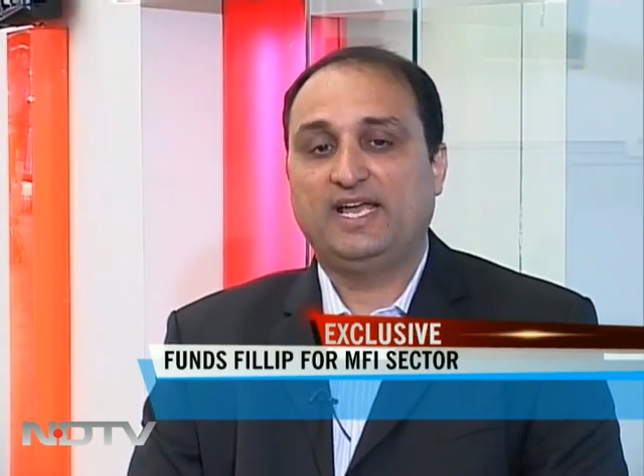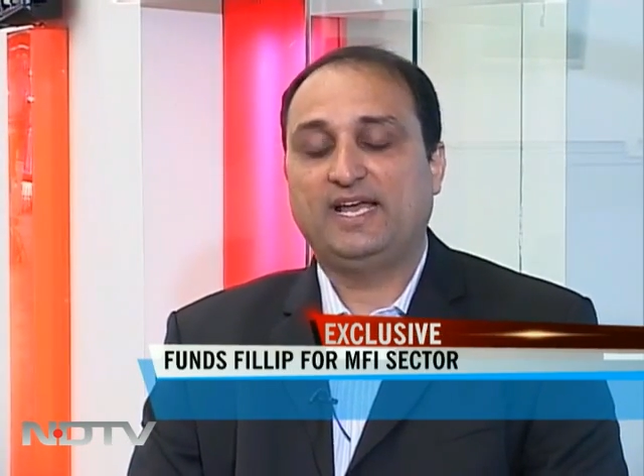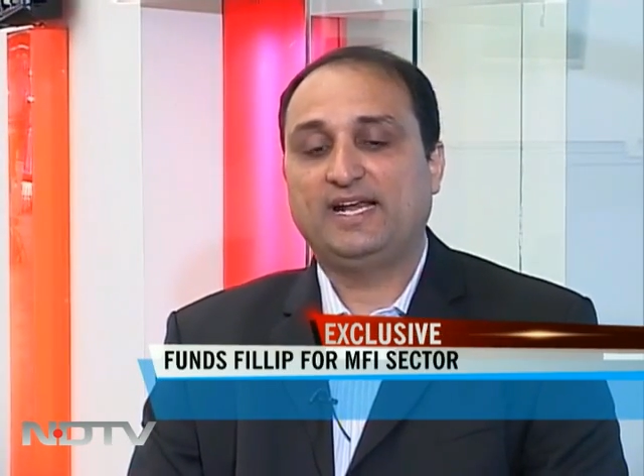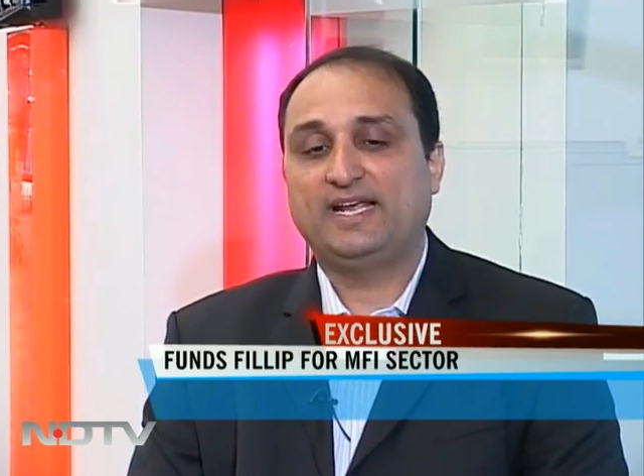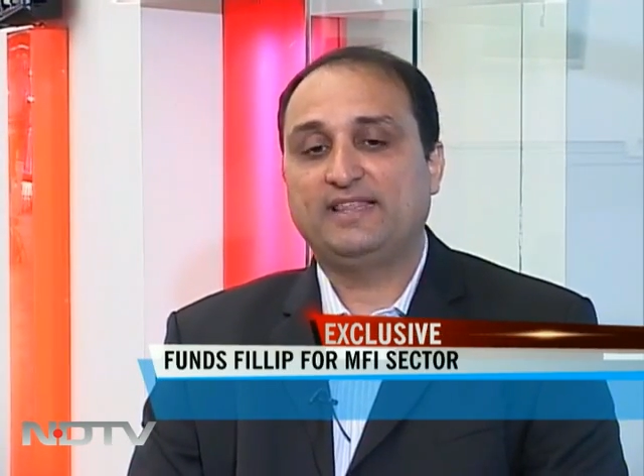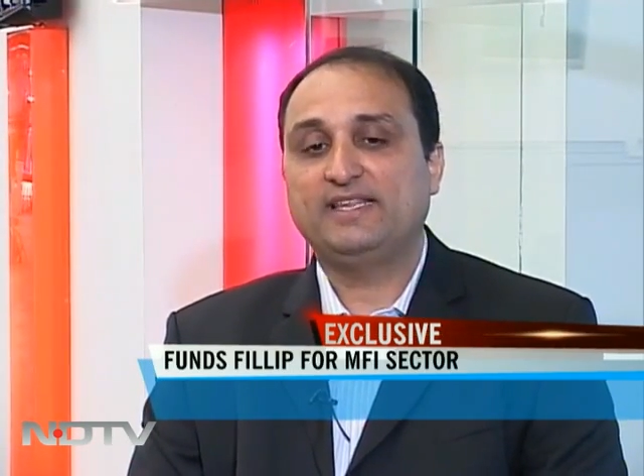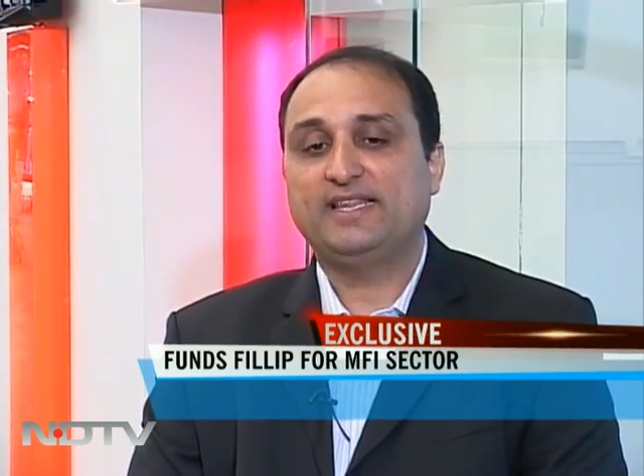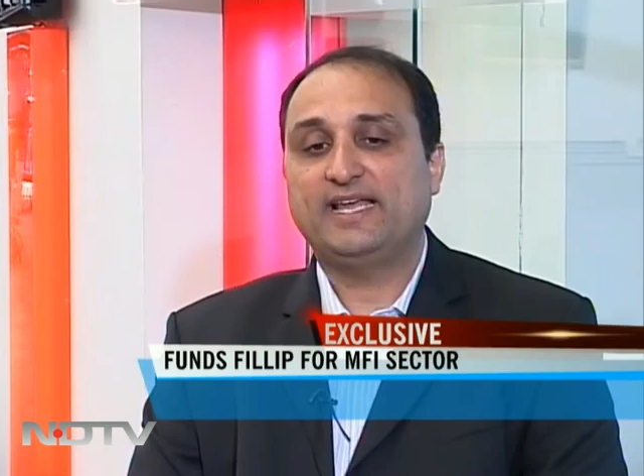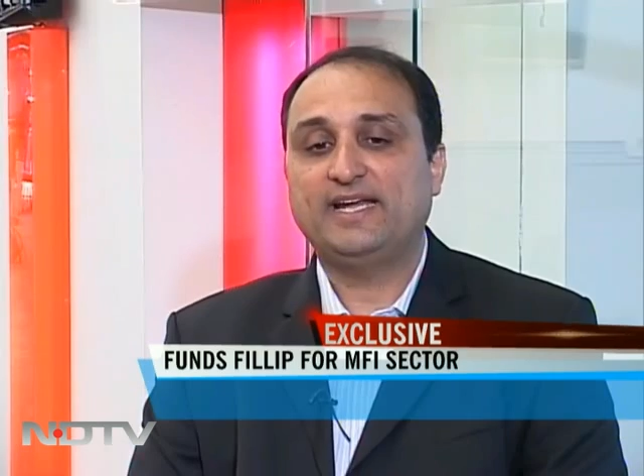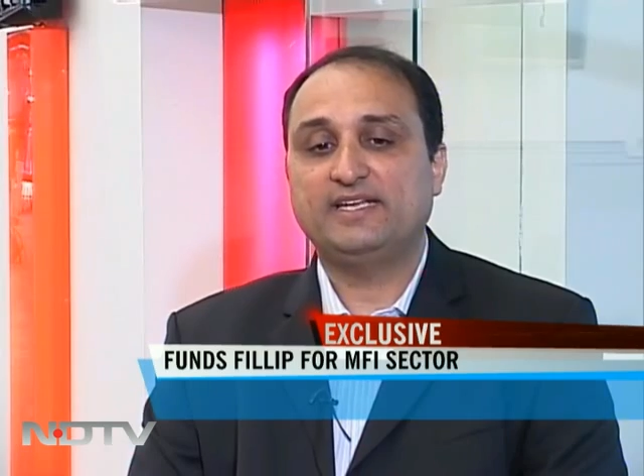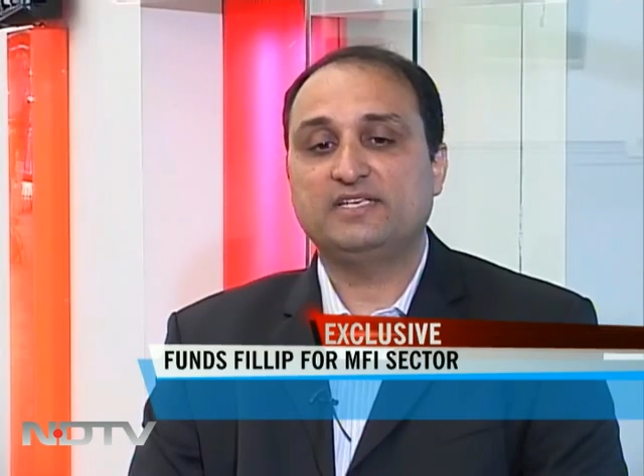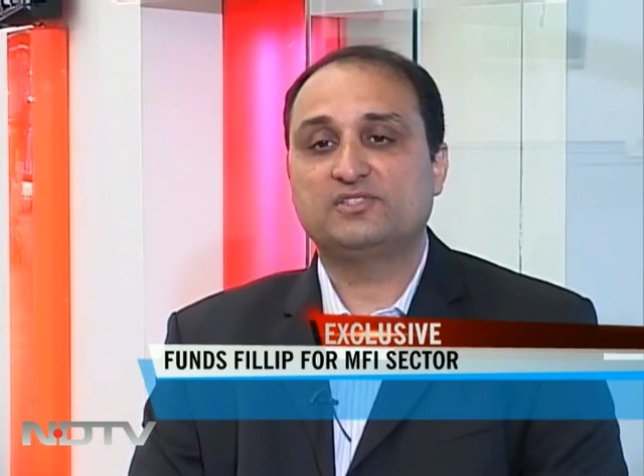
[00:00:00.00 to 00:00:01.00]
And I think
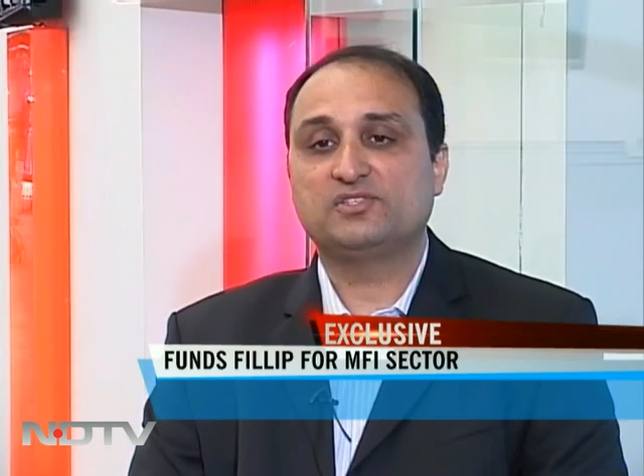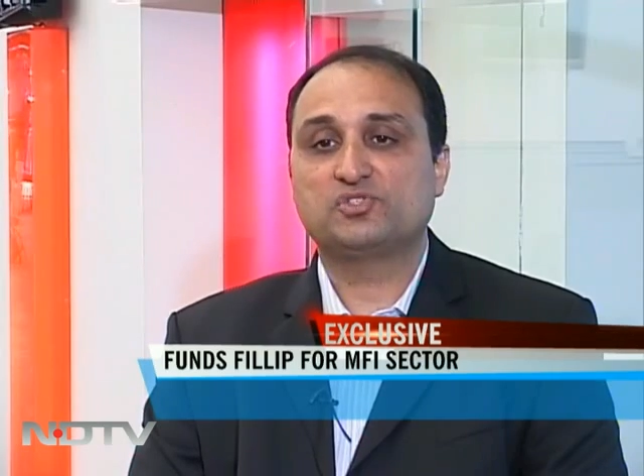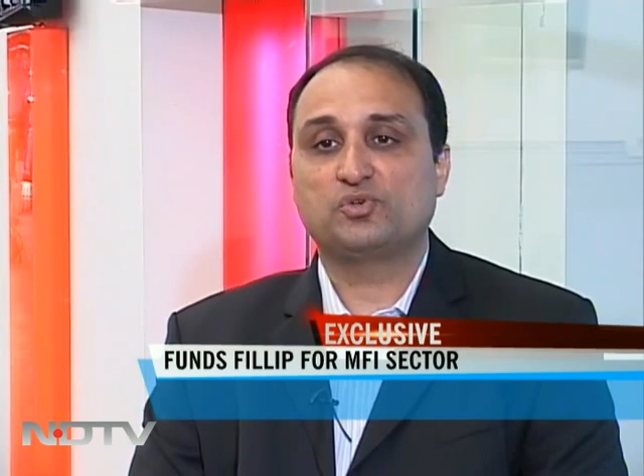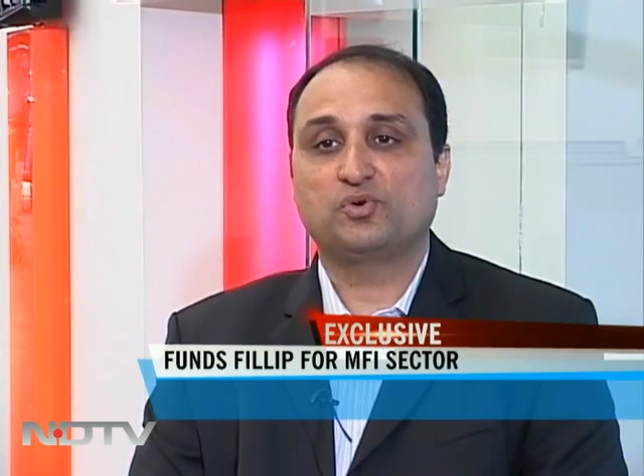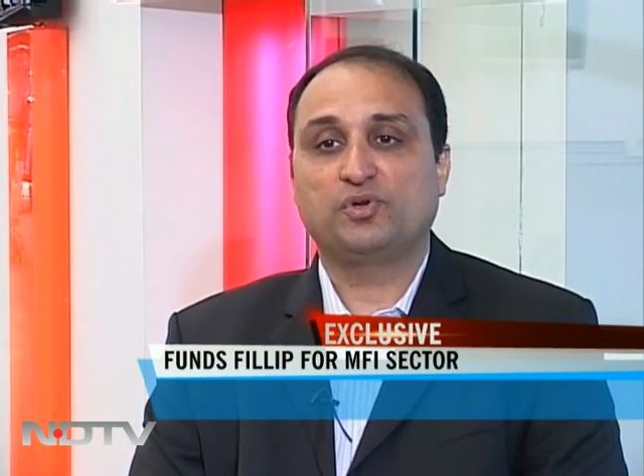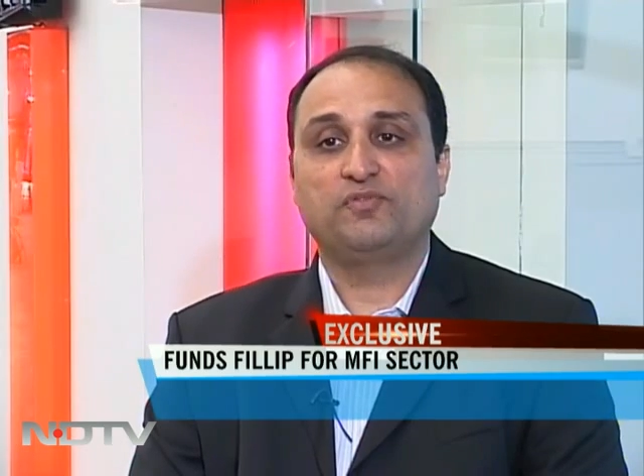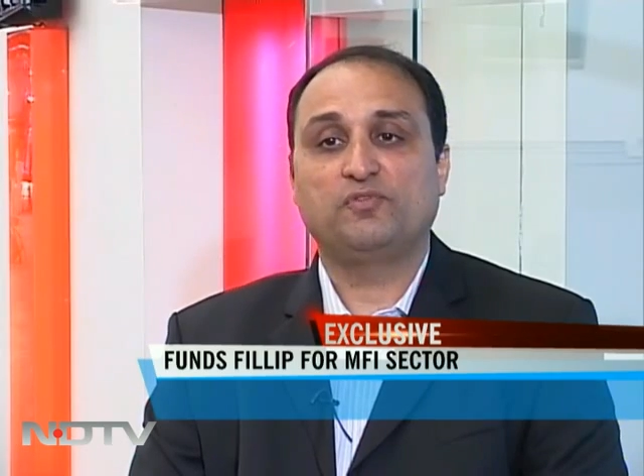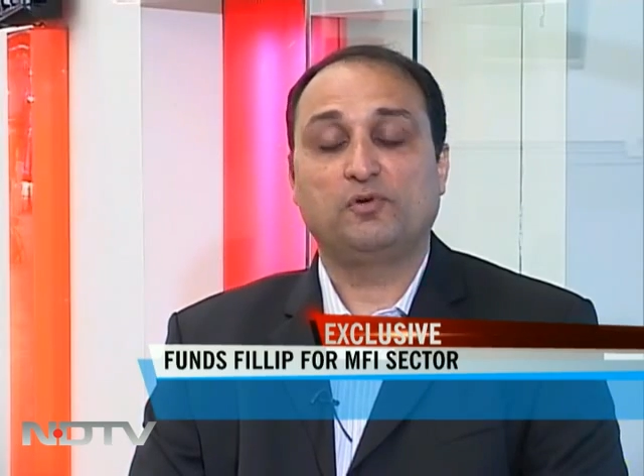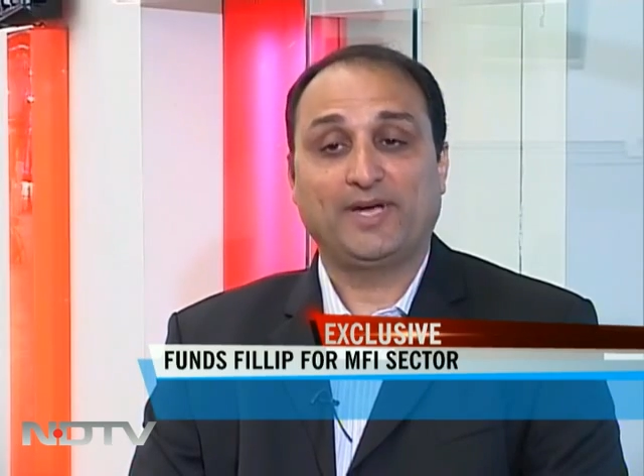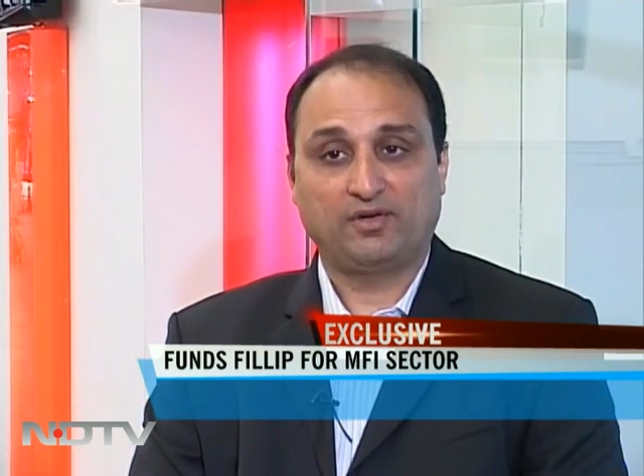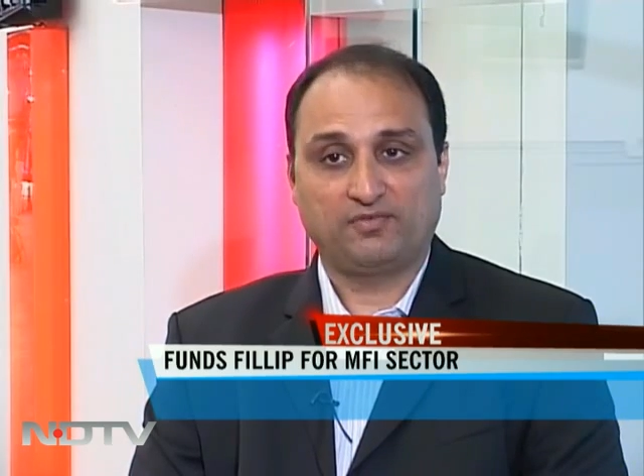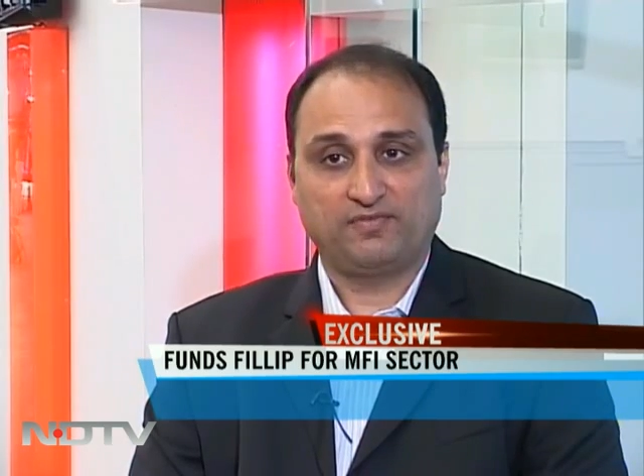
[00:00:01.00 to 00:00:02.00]
that is the story for
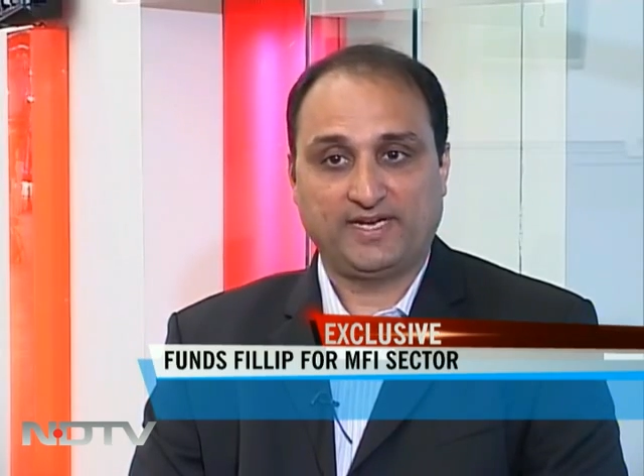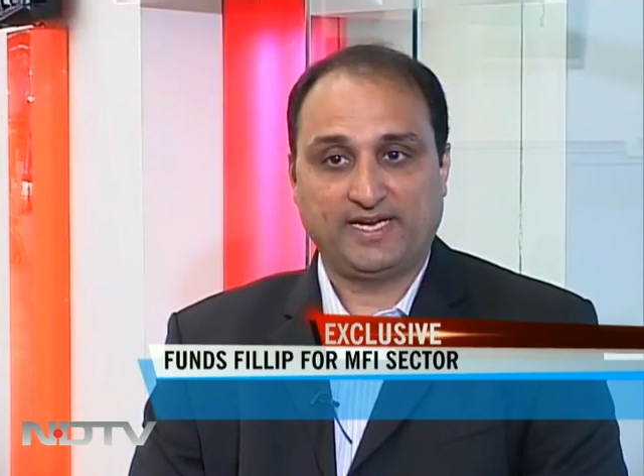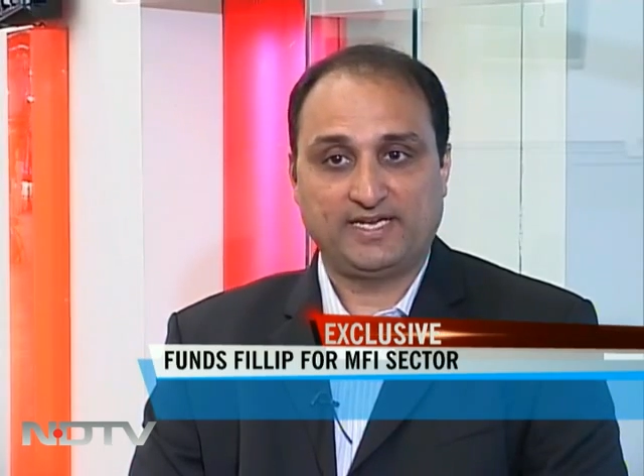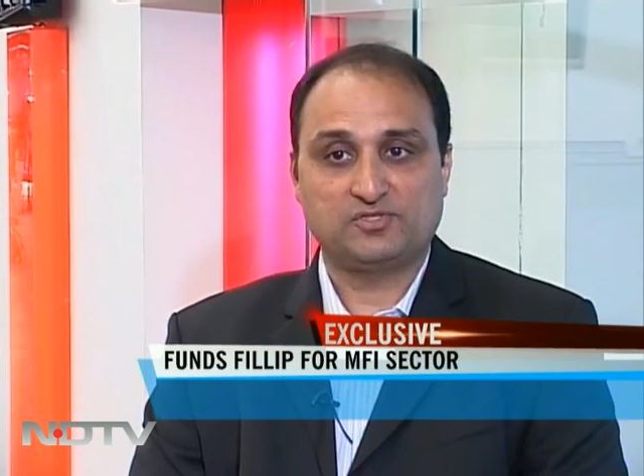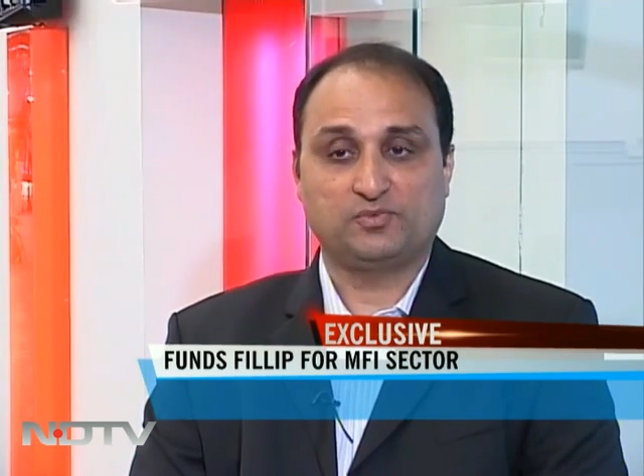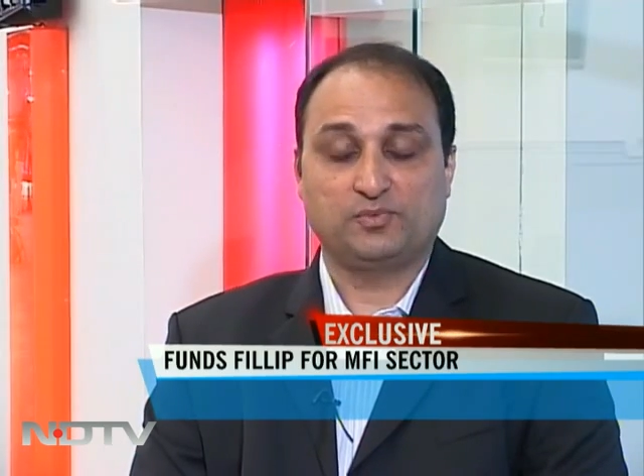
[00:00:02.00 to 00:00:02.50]
microfinance.